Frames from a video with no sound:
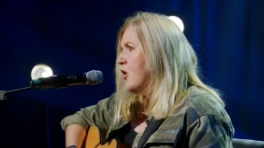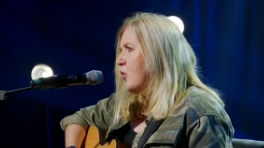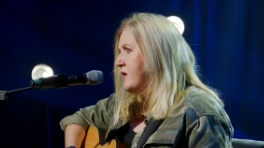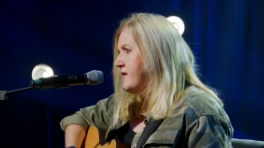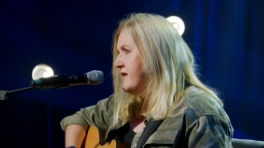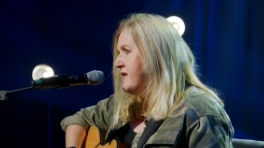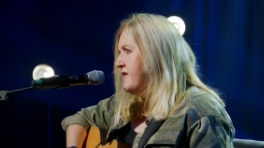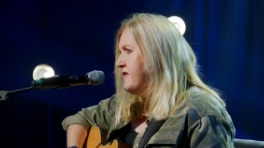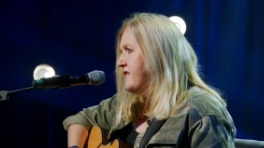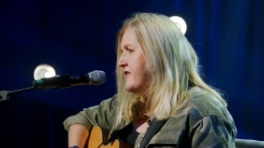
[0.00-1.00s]
We
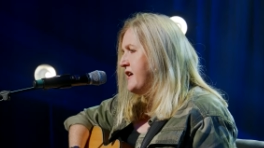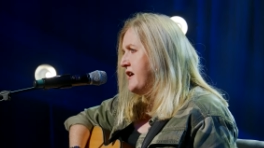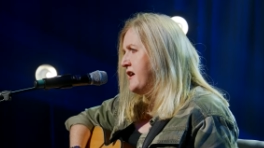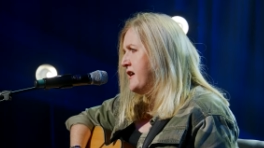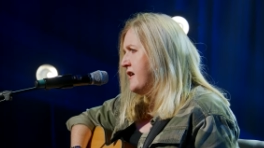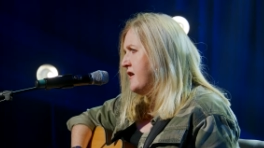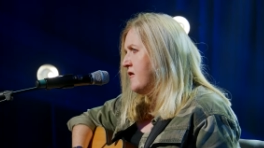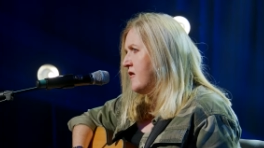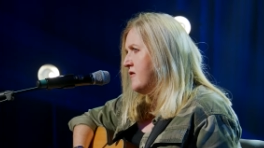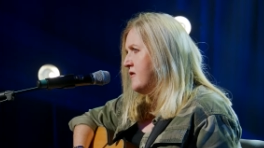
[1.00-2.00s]
didn't see
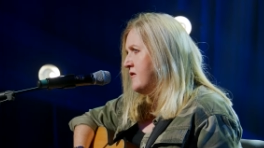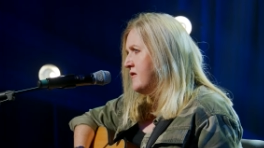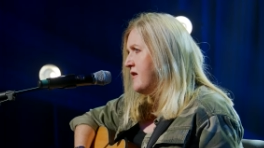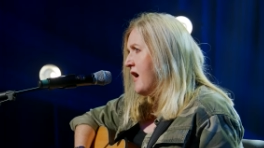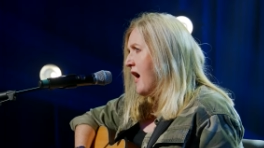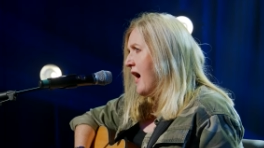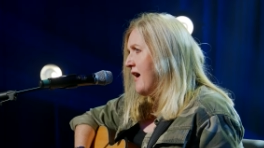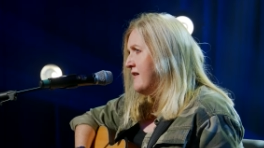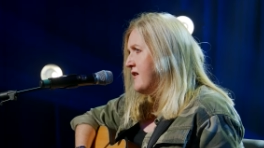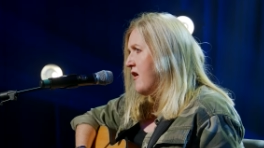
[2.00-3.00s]
England
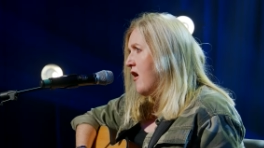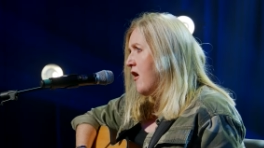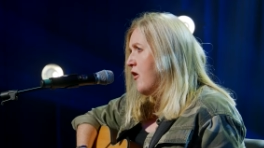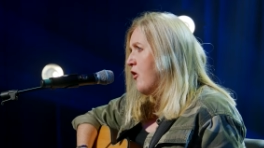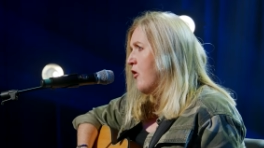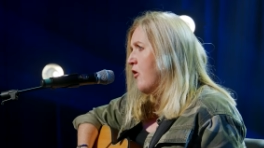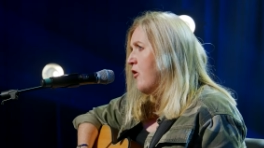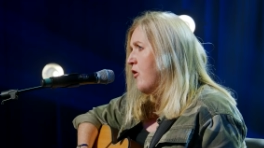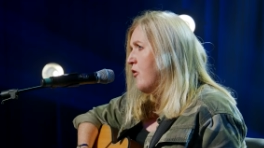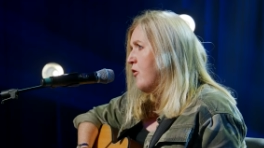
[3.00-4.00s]
as our
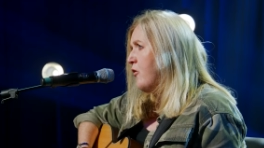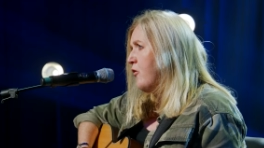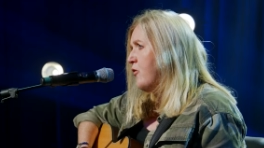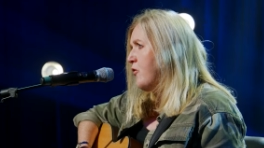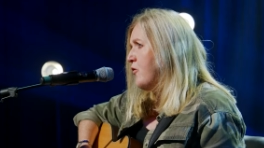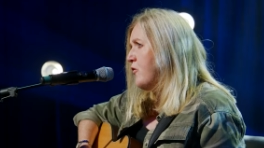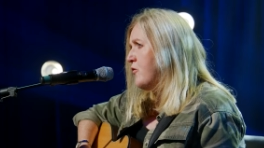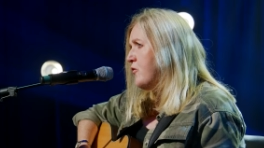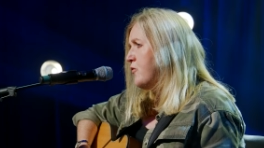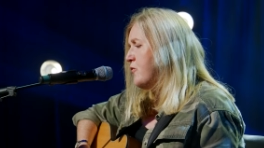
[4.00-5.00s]

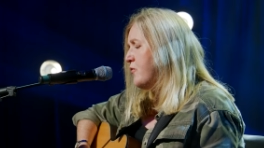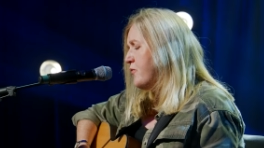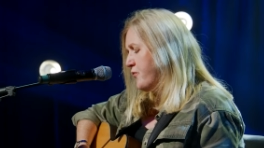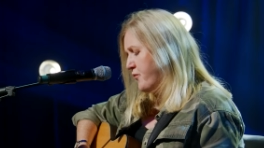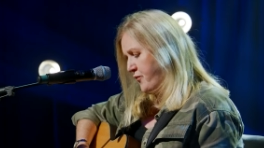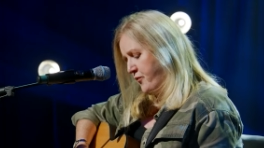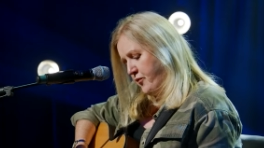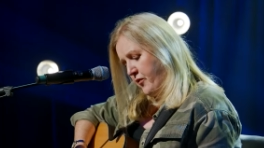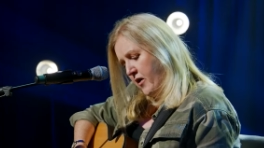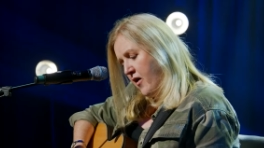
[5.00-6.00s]
home,
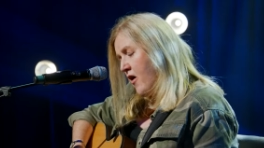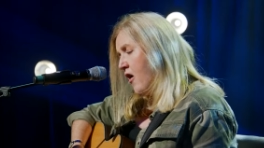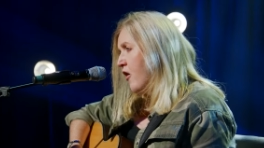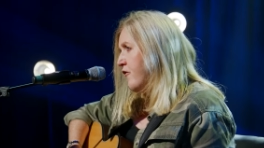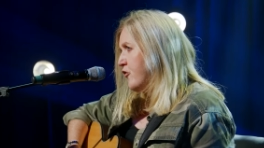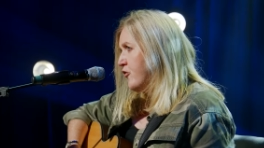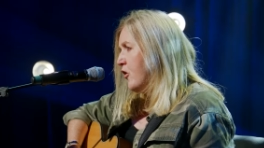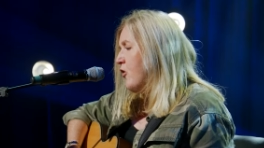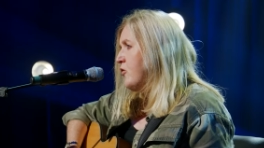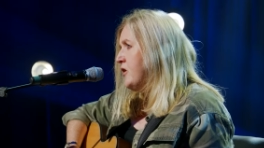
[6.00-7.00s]
for
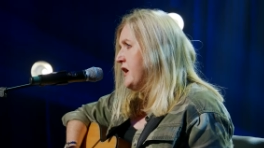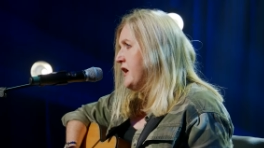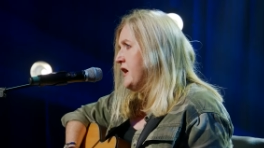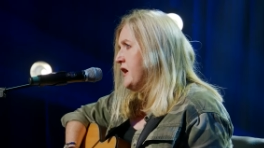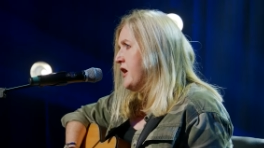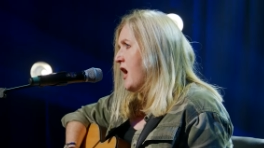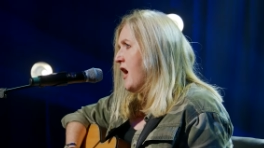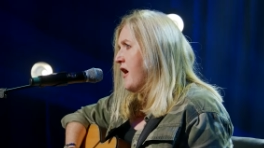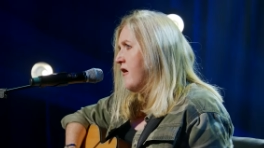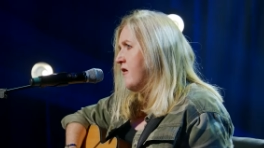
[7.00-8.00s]
only in
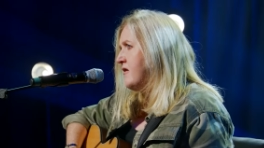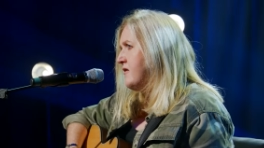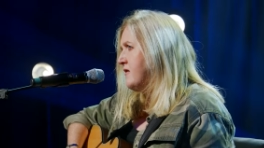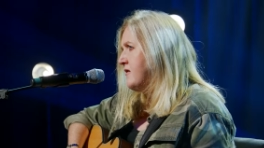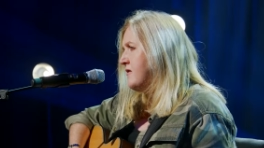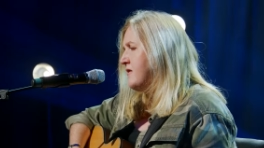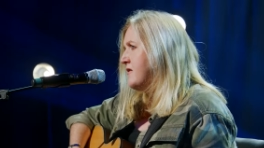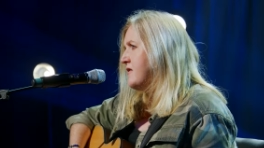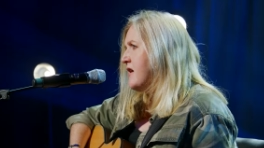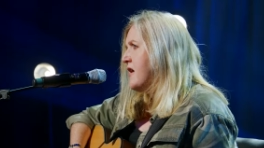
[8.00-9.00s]
Ireland
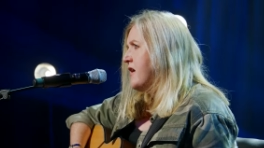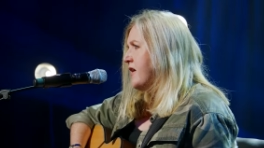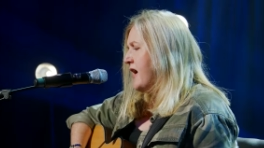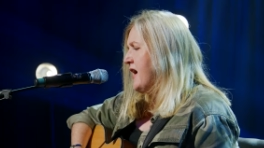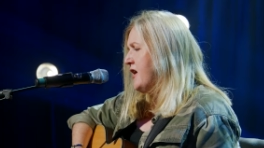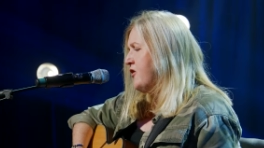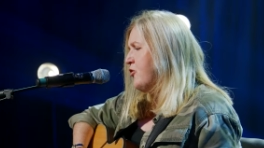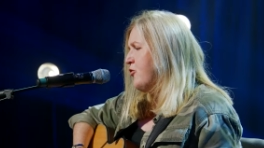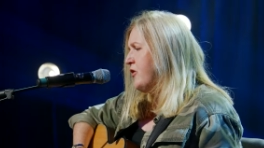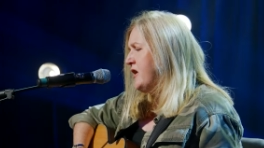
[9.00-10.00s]
can
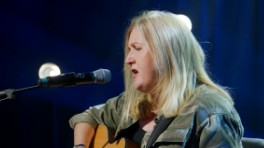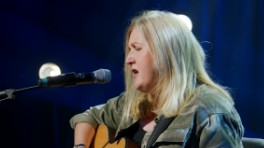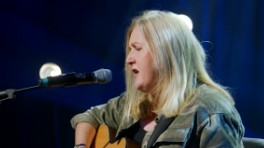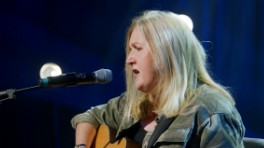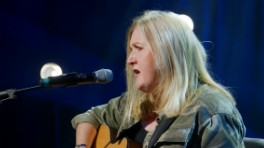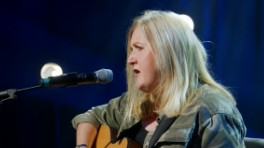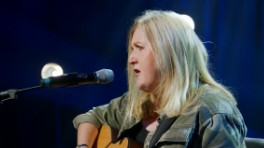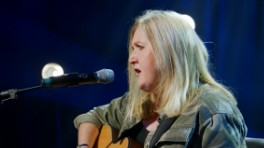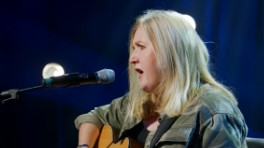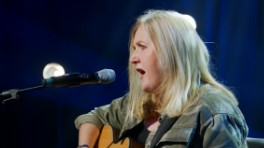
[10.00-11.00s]
you
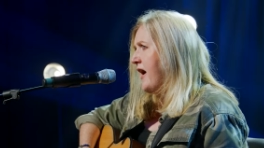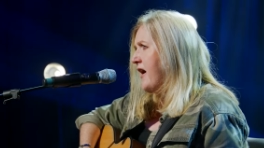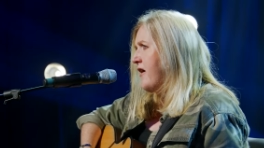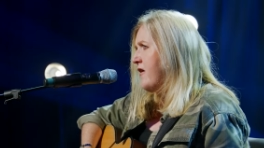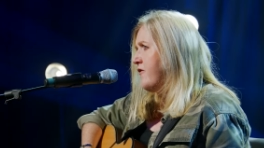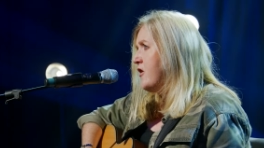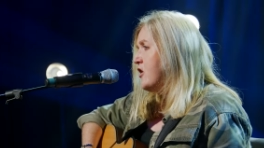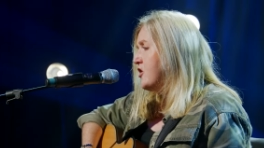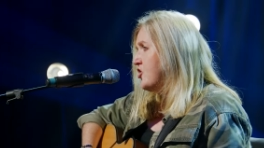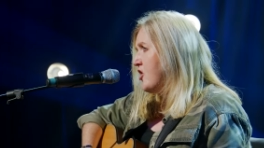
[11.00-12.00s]
really have
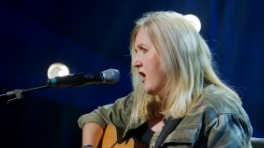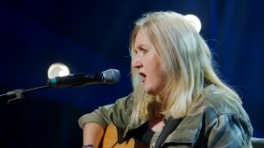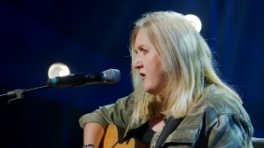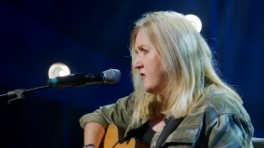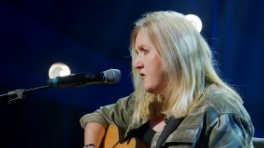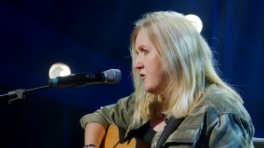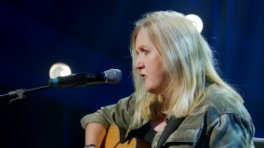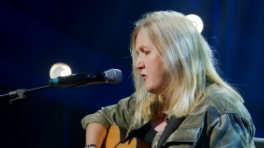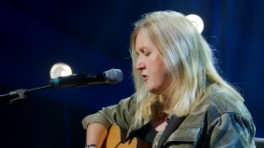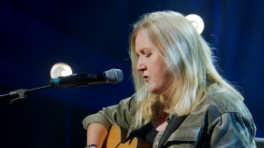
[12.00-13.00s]
a
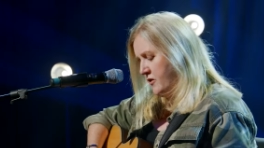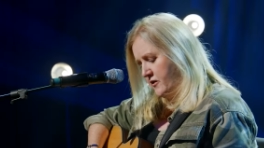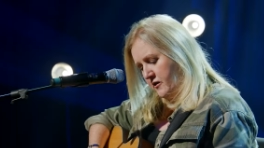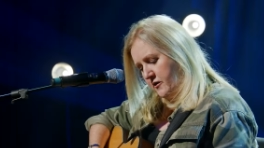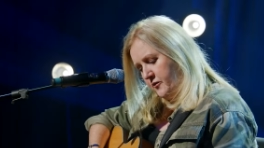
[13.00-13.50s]
childhood